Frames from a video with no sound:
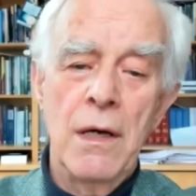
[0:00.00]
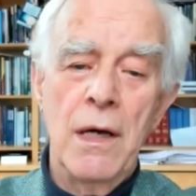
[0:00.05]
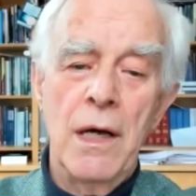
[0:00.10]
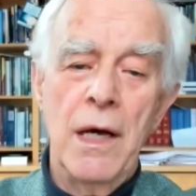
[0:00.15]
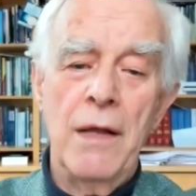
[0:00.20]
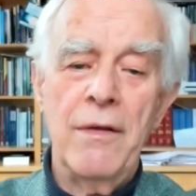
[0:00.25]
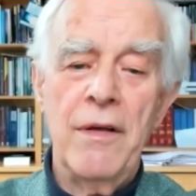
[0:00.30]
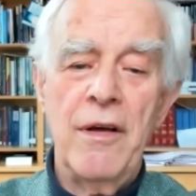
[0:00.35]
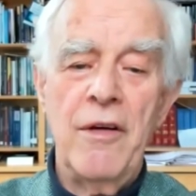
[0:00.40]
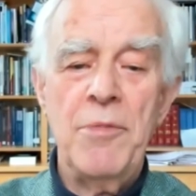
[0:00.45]

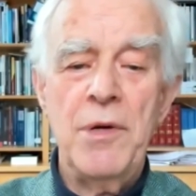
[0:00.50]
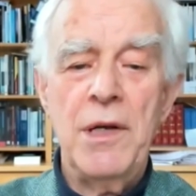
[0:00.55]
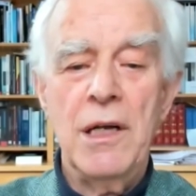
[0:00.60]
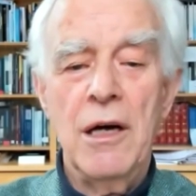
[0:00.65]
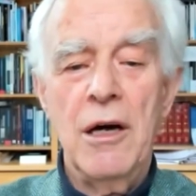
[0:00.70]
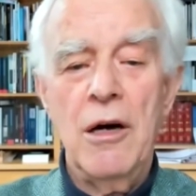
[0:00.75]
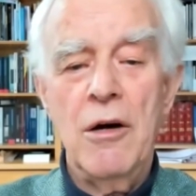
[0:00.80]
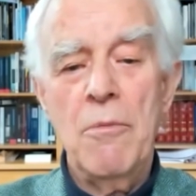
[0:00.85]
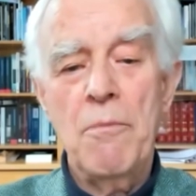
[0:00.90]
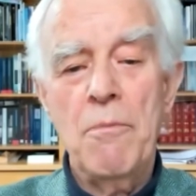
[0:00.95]
And there have been
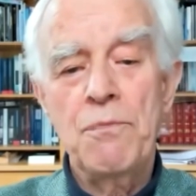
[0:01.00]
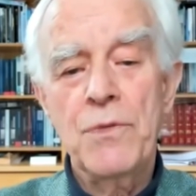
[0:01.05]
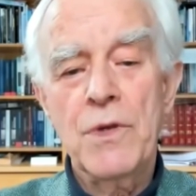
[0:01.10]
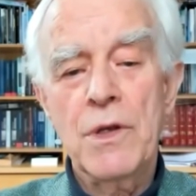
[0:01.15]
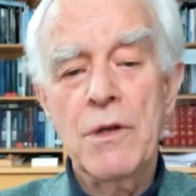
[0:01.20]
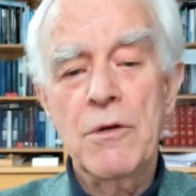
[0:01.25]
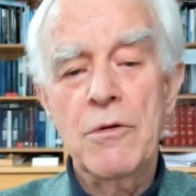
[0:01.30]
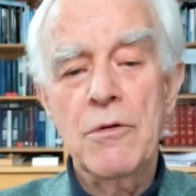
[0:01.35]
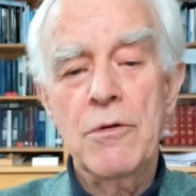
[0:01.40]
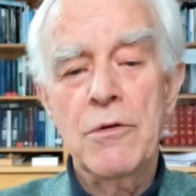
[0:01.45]
now
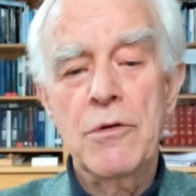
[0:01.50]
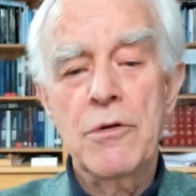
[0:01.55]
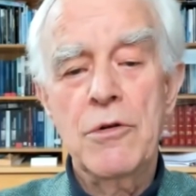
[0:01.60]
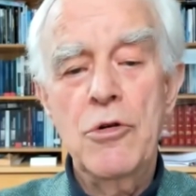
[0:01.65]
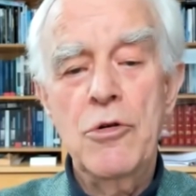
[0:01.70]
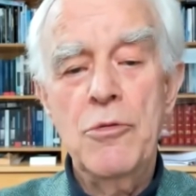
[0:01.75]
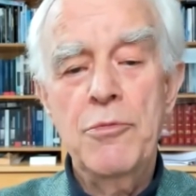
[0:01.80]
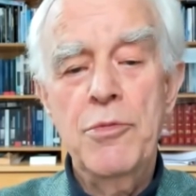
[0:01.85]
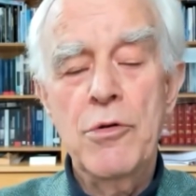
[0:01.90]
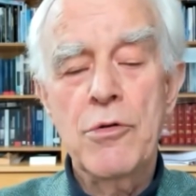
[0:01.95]

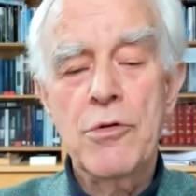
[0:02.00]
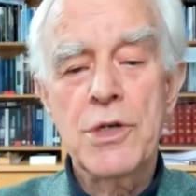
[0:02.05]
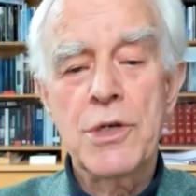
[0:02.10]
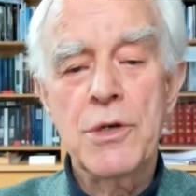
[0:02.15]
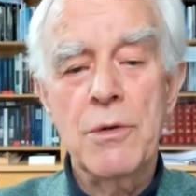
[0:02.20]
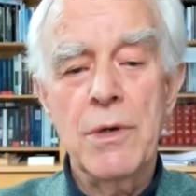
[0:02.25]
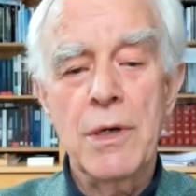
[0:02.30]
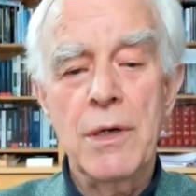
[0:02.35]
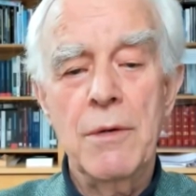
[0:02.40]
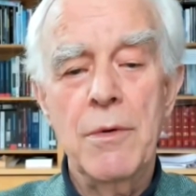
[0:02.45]
two books
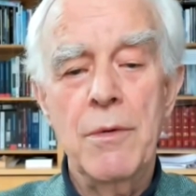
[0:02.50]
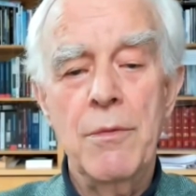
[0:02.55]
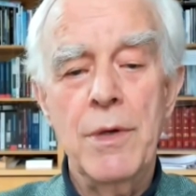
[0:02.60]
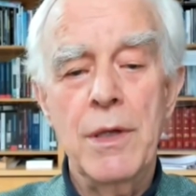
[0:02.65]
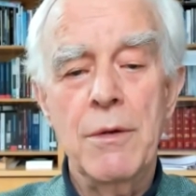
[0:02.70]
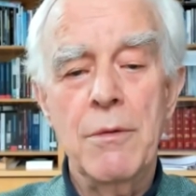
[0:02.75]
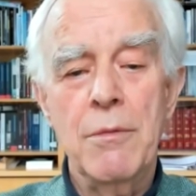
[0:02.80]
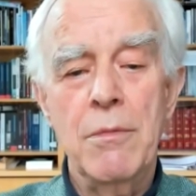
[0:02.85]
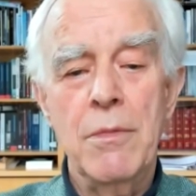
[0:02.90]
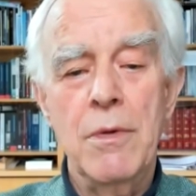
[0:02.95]
uh, with
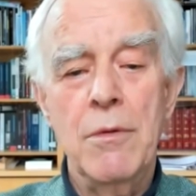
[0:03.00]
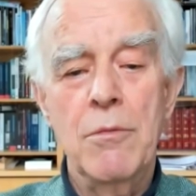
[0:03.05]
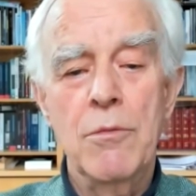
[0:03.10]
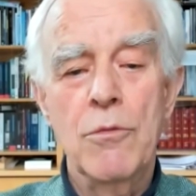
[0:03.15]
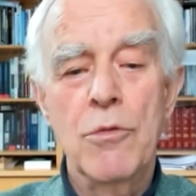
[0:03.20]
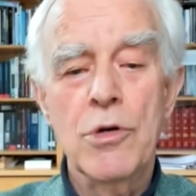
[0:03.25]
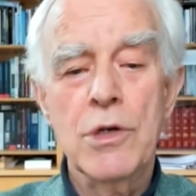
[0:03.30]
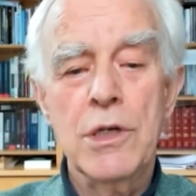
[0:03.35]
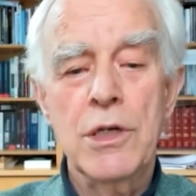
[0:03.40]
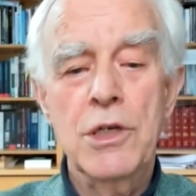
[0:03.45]
uh,
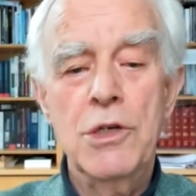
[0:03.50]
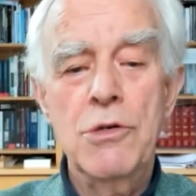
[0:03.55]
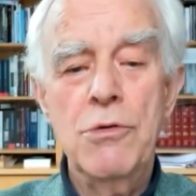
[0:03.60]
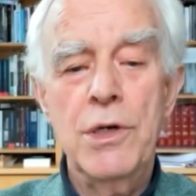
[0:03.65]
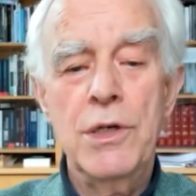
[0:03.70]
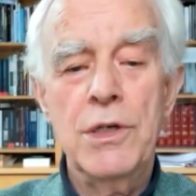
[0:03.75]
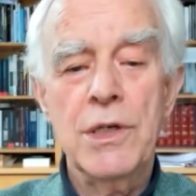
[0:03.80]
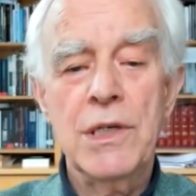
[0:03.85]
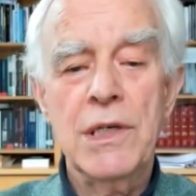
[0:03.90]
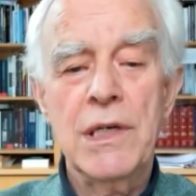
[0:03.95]
more than
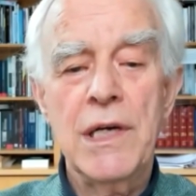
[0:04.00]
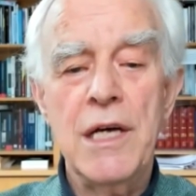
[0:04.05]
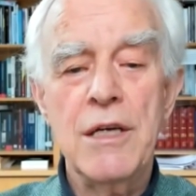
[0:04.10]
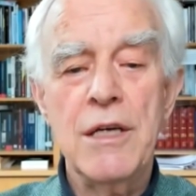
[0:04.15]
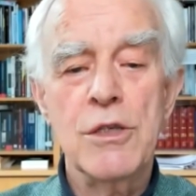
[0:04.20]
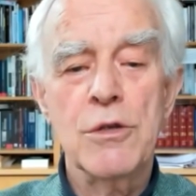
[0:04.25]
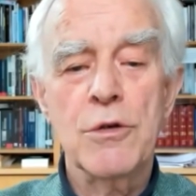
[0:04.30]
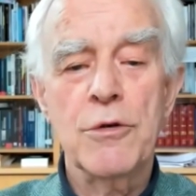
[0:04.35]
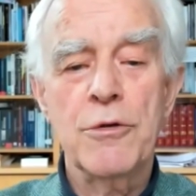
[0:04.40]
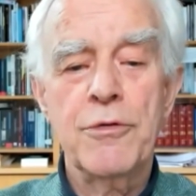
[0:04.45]
200
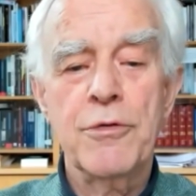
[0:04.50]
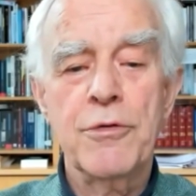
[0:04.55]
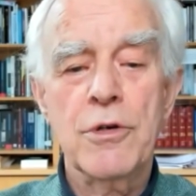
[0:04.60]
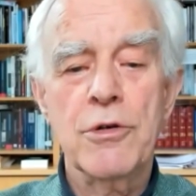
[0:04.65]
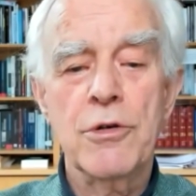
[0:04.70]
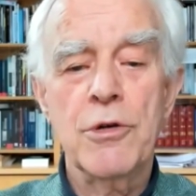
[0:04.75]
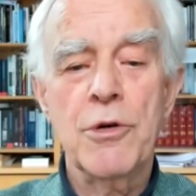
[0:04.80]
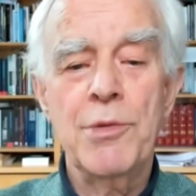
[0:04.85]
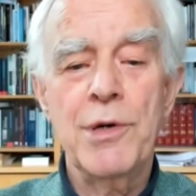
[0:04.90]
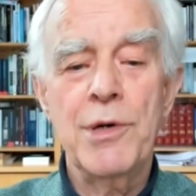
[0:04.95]
cases of
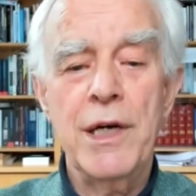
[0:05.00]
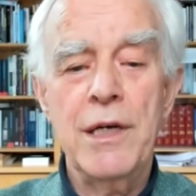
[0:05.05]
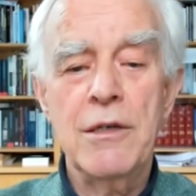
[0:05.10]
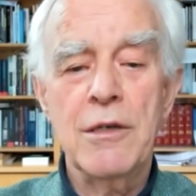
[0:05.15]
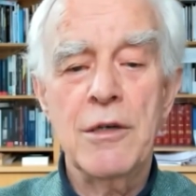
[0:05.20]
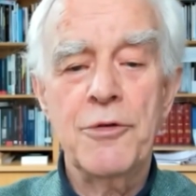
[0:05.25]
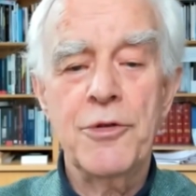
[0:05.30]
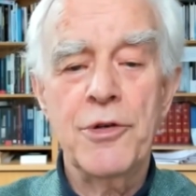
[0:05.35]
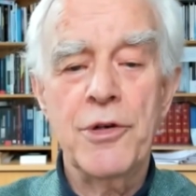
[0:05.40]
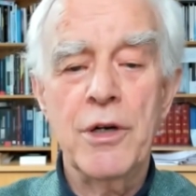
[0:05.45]

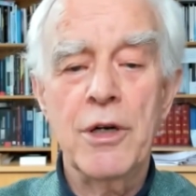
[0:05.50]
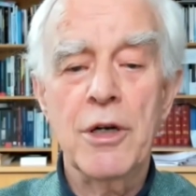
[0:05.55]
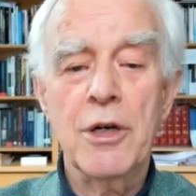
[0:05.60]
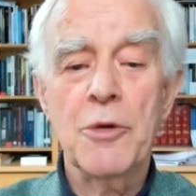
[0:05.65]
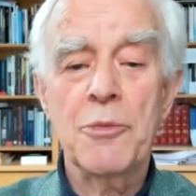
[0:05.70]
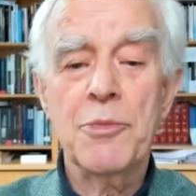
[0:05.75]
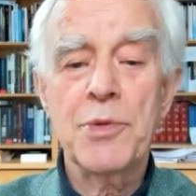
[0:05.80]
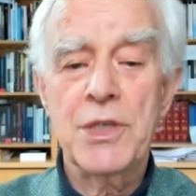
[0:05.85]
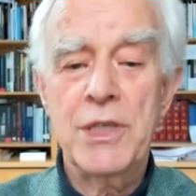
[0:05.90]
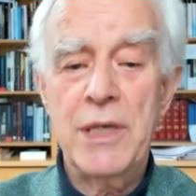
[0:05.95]
corroborated veridical
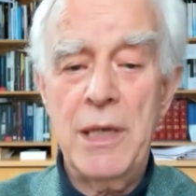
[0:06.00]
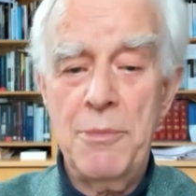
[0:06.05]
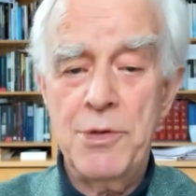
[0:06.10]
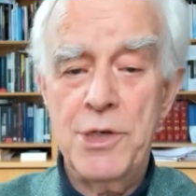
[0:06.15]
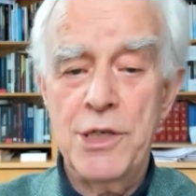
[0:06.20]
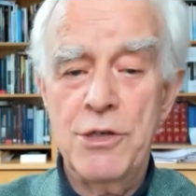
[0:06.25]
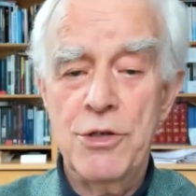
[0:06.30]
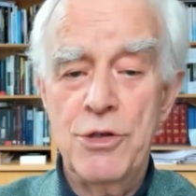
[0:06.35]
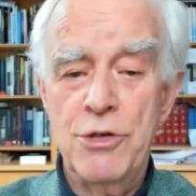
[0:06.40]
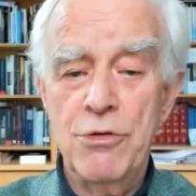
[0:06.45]

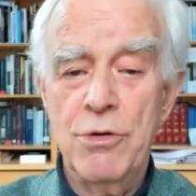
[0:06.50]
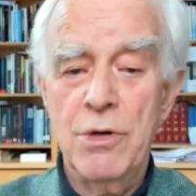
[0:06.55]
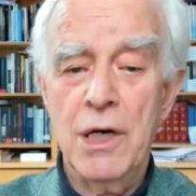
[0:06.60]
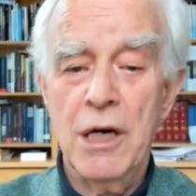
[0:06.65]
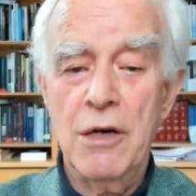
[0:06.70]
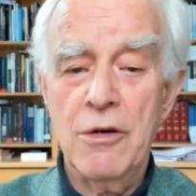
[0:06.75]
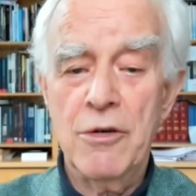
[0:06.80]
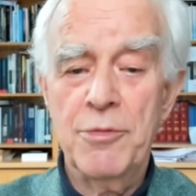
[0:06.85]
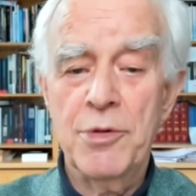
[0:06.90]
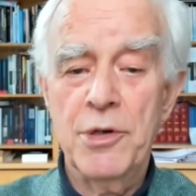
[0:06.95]
perceptions during
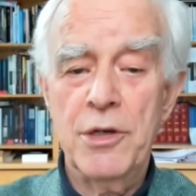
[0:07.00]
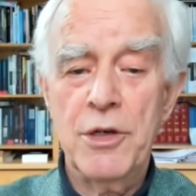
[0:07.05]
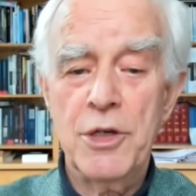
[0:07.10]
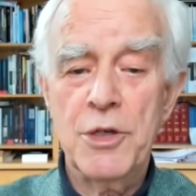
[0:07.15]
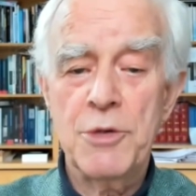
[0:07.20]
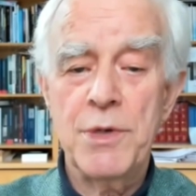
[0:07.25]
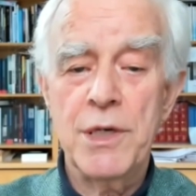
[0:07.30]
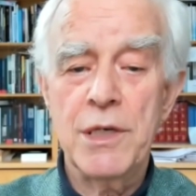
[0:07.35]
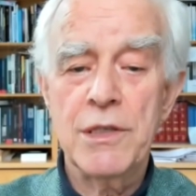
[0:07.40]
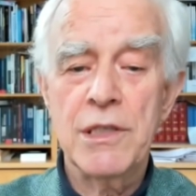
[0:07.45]
out of body
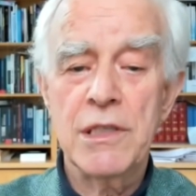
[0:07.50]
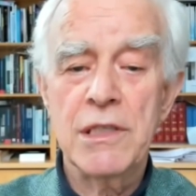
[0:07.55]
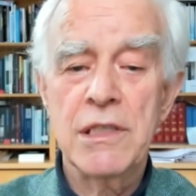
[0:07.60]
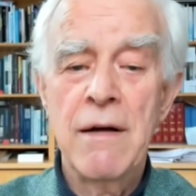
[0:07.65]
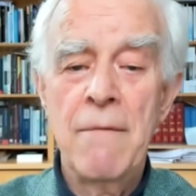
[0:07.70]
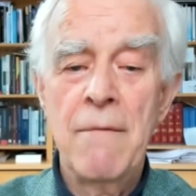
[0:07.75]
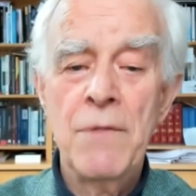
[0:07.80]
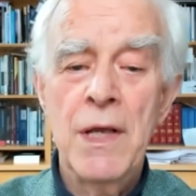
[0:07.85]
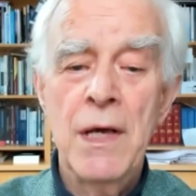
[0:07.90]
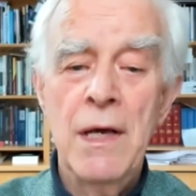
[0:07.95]
experiences.
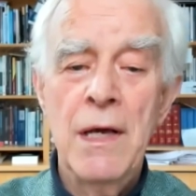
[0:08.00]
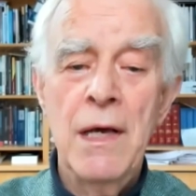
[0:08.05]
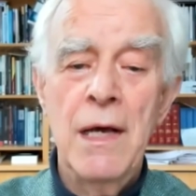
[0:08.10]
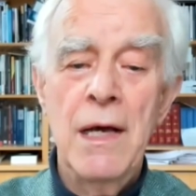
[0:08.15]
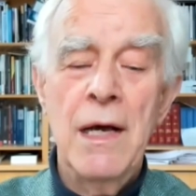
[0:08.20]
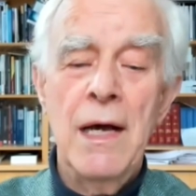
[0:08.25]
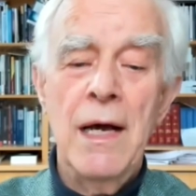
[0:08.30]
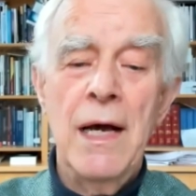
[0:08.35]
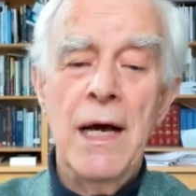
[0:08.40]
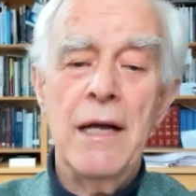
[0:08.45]

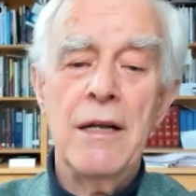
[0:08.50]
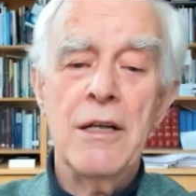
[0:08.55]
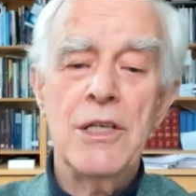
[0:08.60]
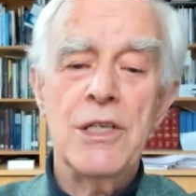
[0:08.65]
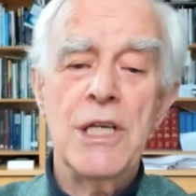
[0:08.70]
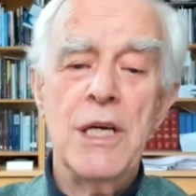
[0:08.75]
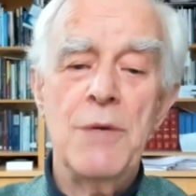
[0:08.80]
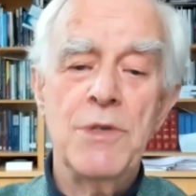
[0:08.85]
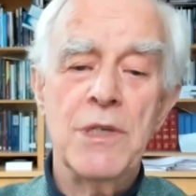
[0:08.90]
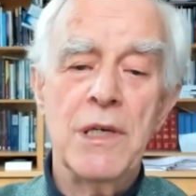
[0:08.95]
And it
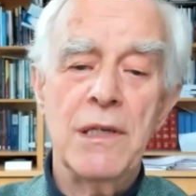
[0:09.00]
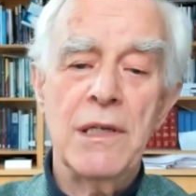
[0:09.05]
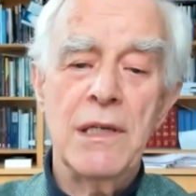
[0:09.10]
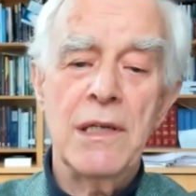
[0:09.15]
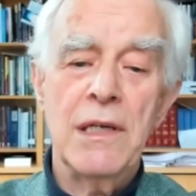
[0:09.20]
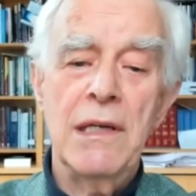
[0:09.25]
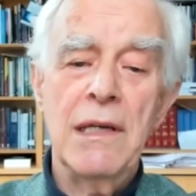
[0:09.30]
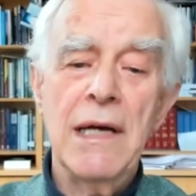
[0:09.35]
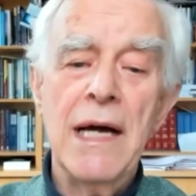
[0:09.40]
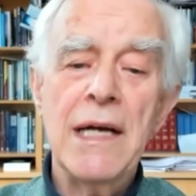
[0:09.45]
seems that
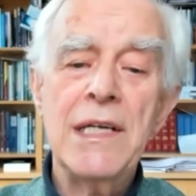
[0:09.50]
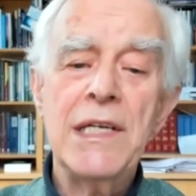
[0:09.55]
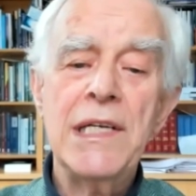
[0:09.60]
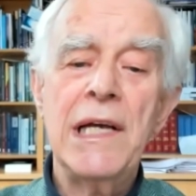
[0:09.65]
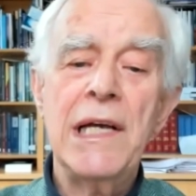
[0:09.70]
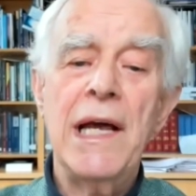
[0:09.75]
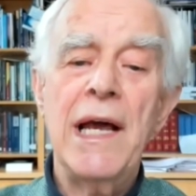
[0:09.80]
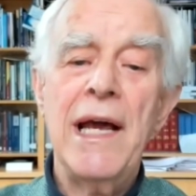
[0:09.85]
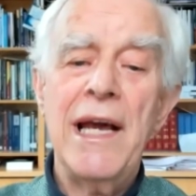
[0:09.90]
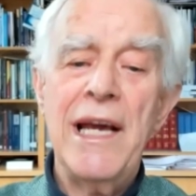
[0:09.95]

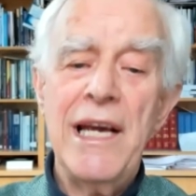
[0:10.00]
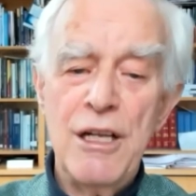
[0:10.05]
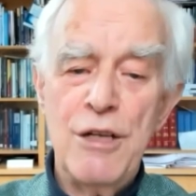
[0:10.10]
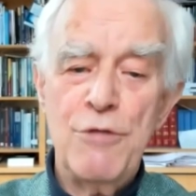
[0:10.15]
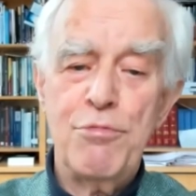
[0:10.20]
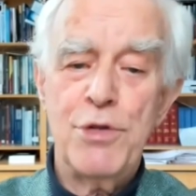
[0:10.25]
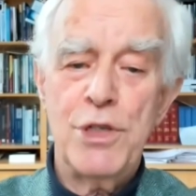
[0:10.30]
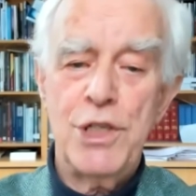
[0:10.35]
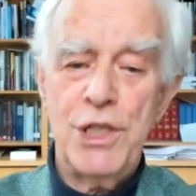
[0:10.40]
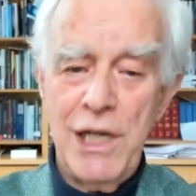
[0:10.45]

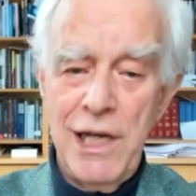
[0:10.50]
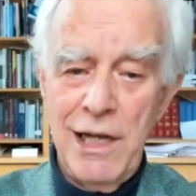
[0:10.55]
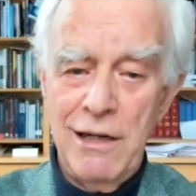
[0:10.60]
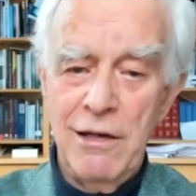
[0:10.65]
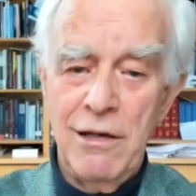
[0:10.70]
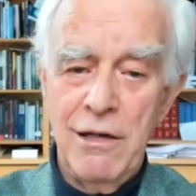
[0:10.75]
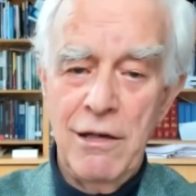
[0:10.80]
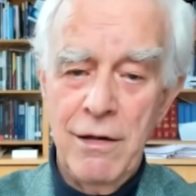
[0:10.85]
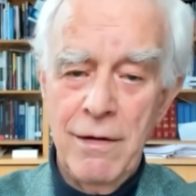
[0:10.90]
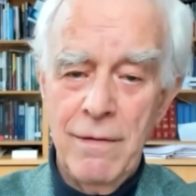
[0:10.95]

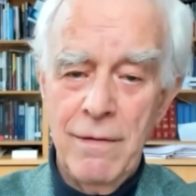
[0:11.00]
98%